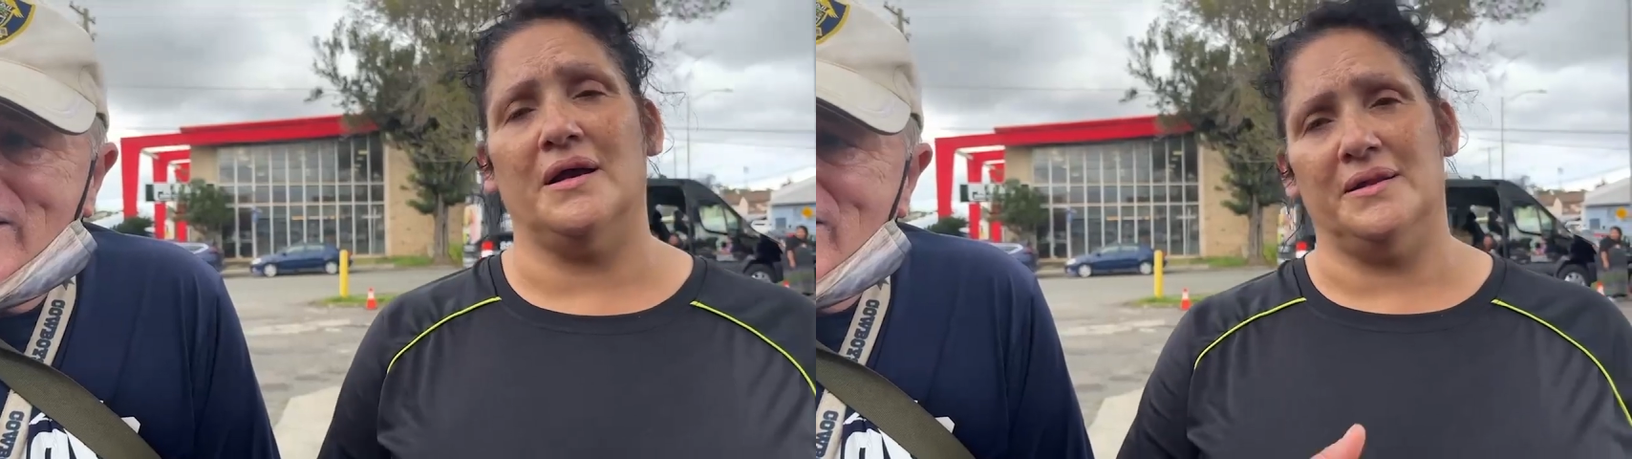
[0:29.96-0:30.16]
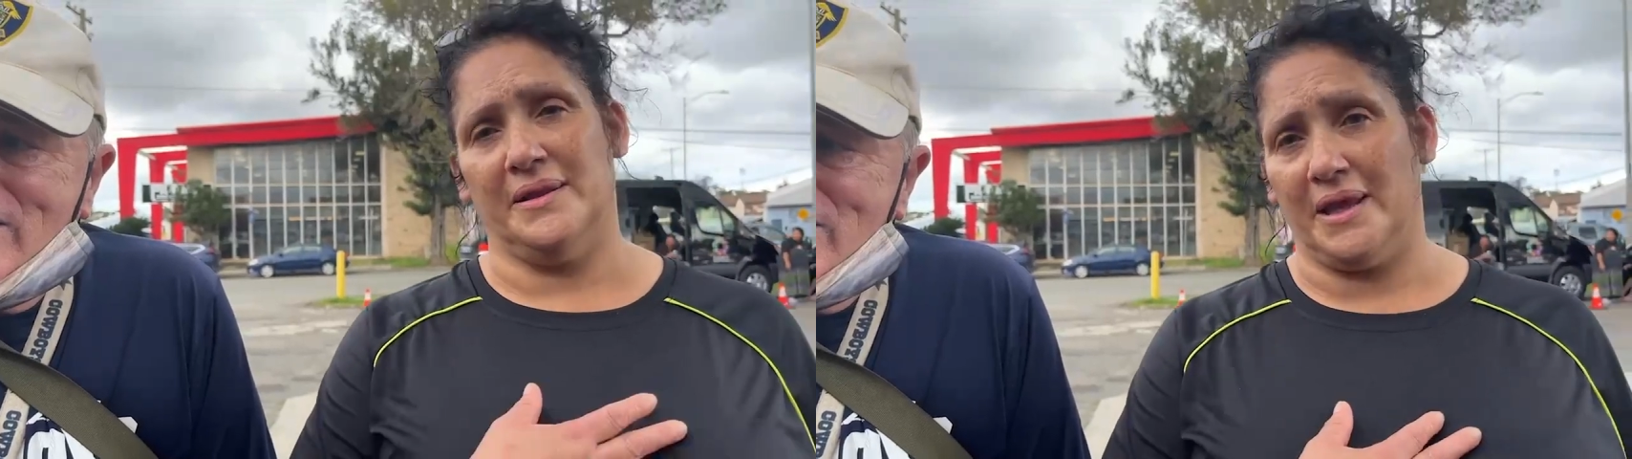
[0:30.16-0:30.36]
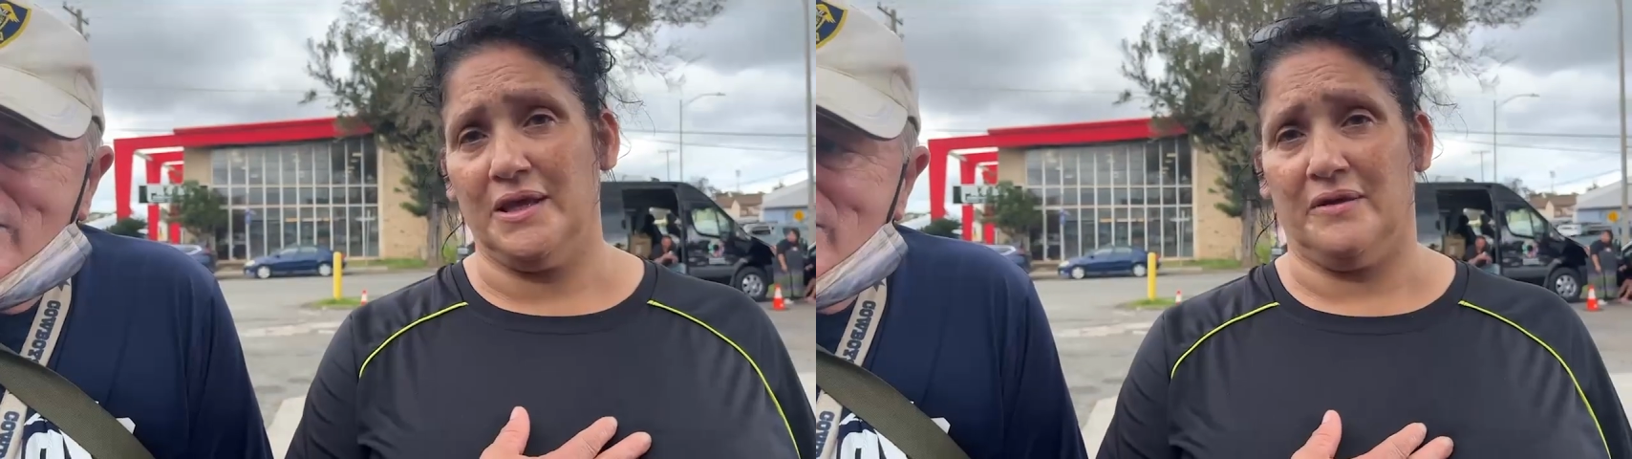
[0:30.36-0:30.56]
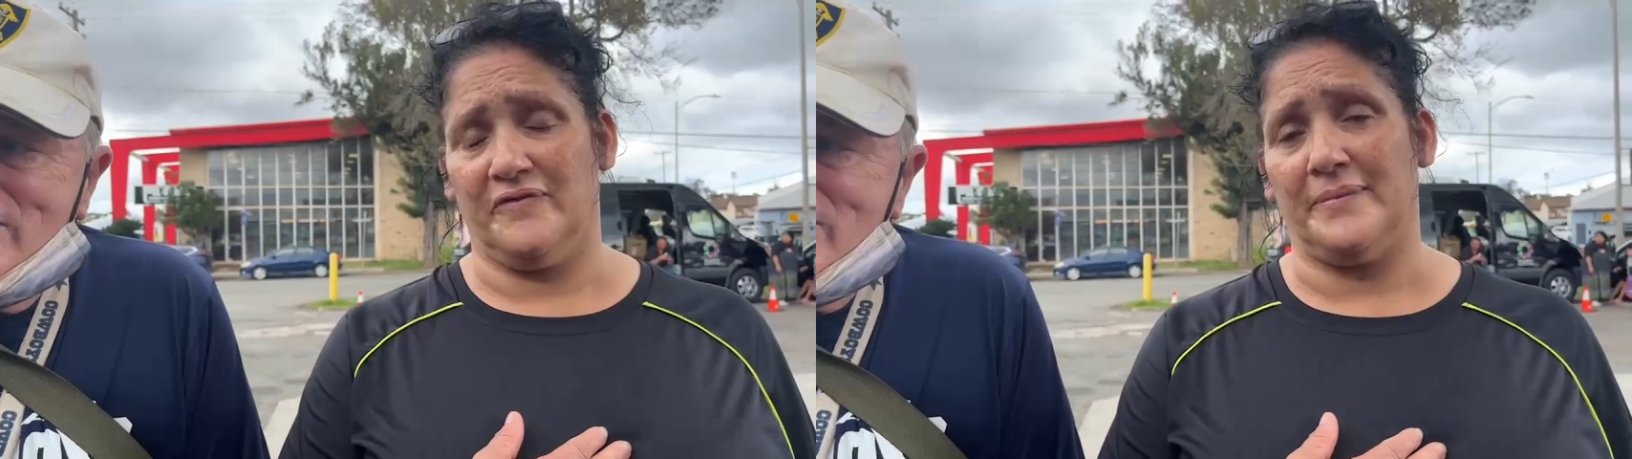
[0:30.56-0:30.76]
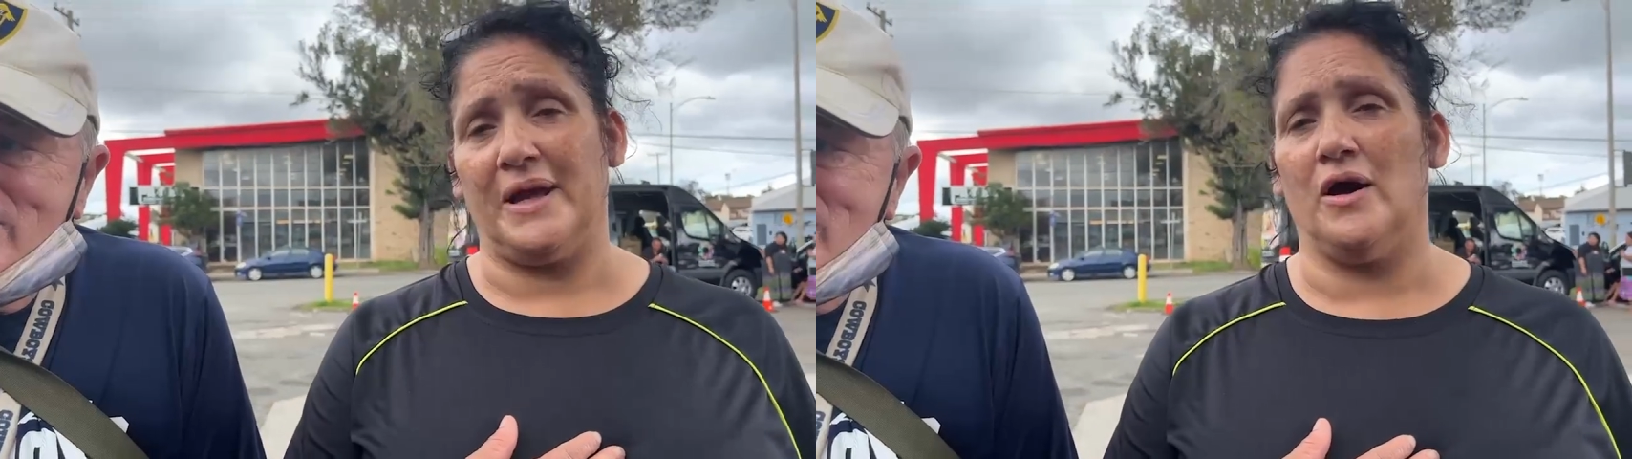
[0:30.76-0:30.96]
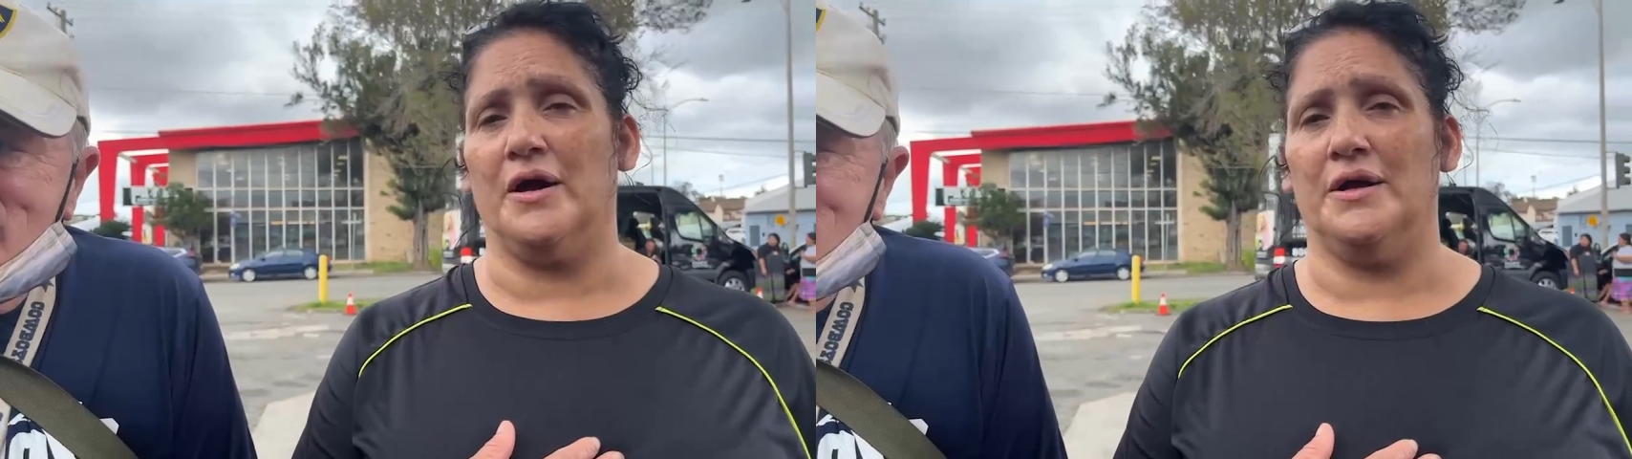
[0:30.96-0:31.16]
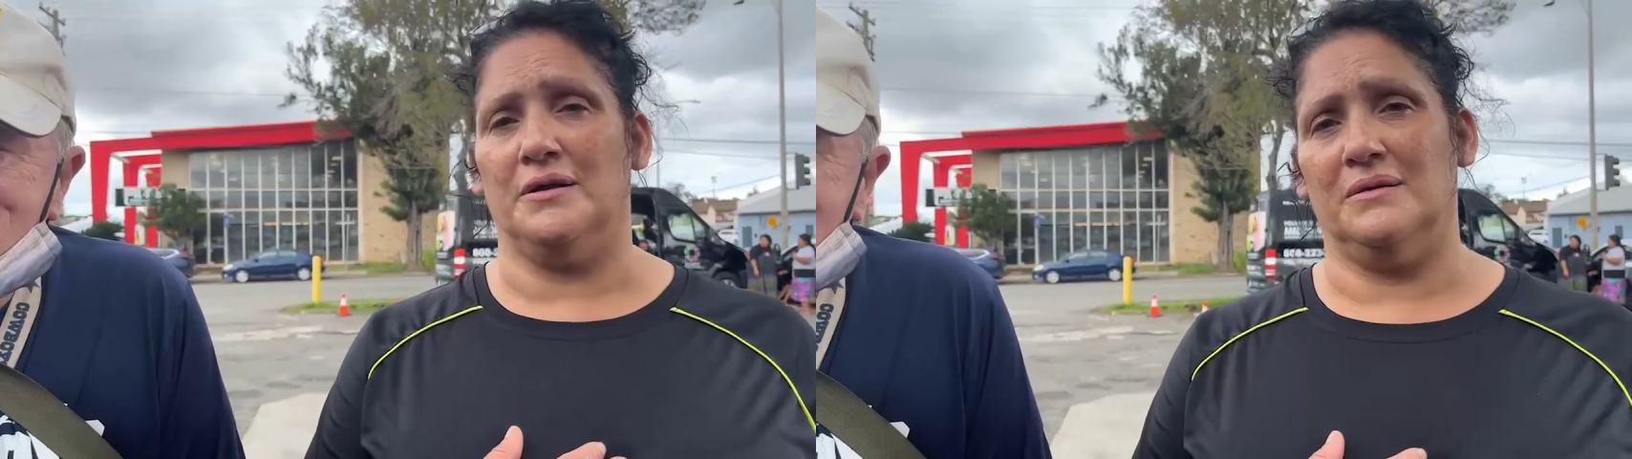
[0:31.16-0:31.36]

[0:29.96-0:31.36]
and thank you from my heart.